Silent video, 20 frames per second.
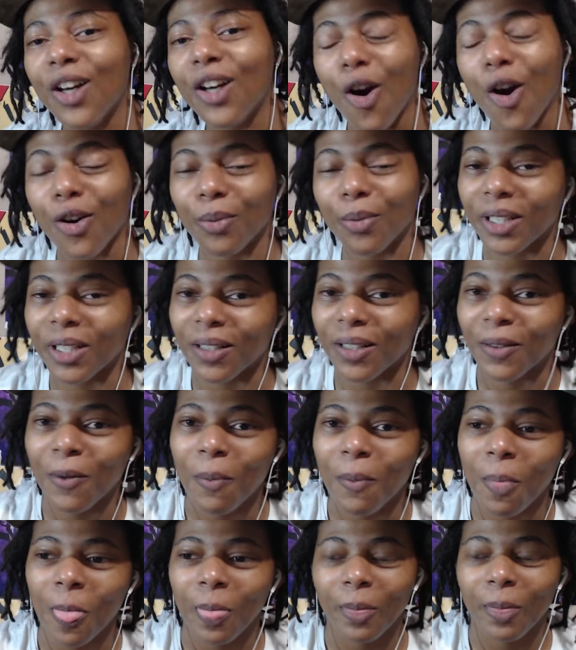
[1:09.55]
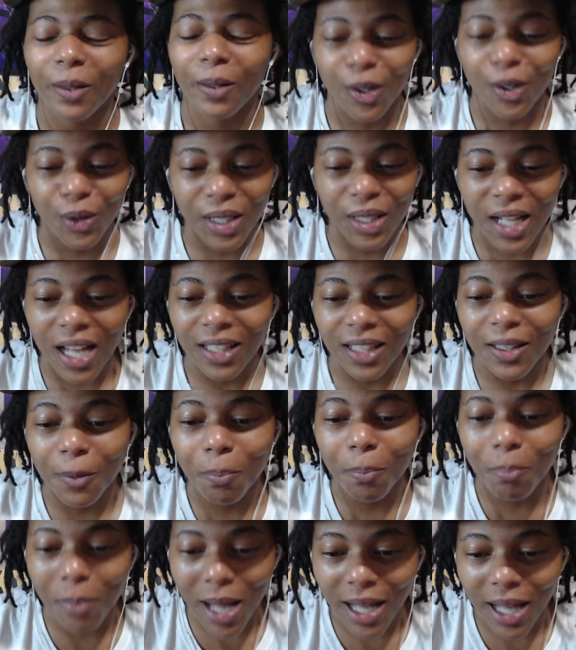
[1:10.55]
Carmi, yo, he got the
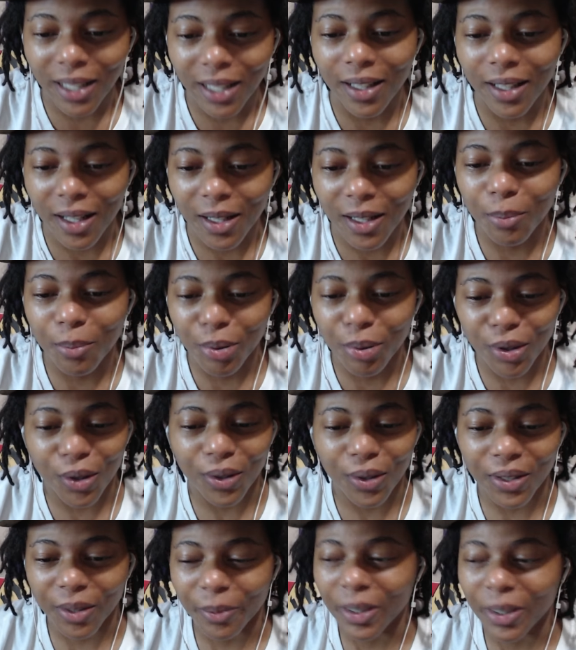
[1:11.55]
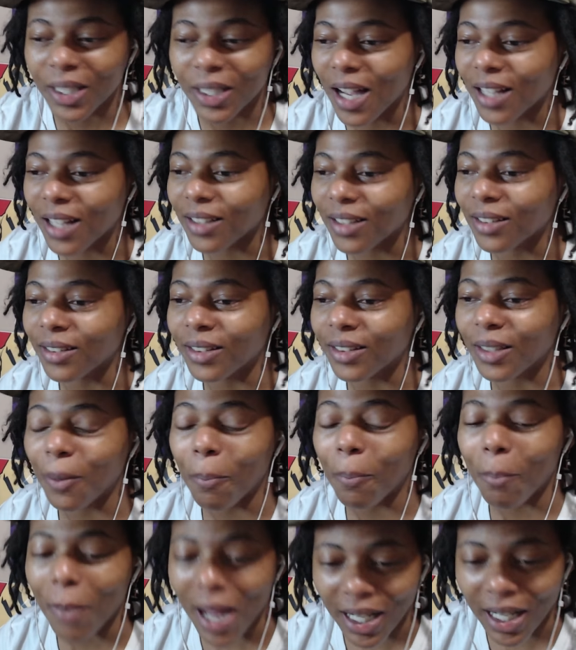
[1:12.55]
max game put on him. He got the
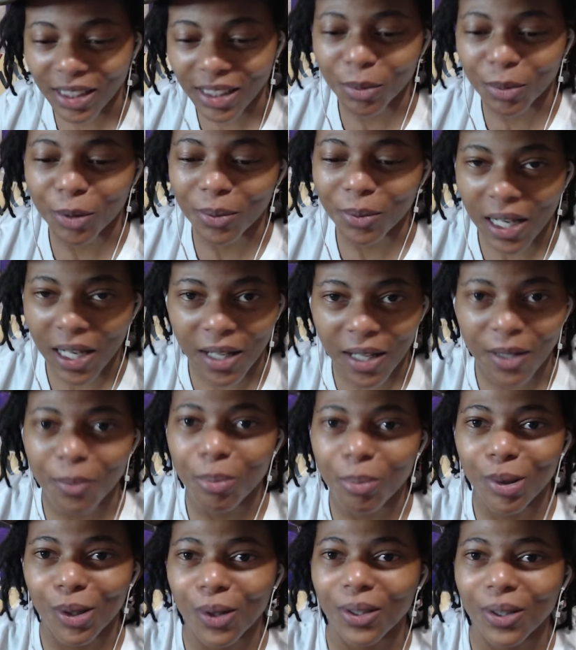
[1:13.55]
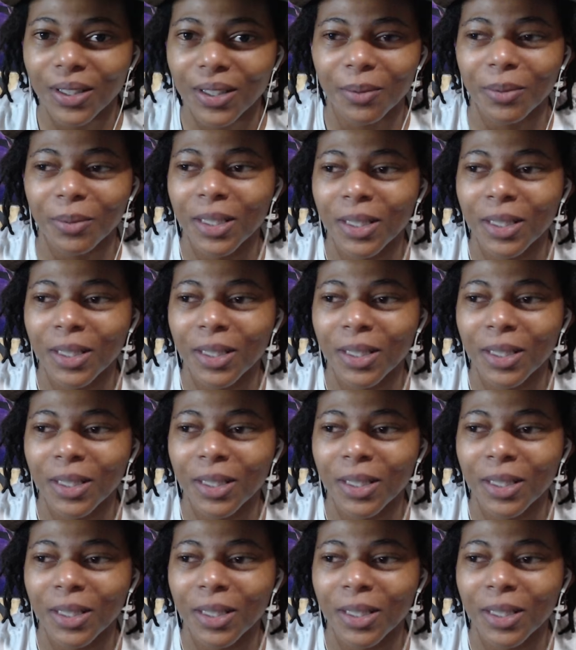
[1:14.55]
maximum game put on him.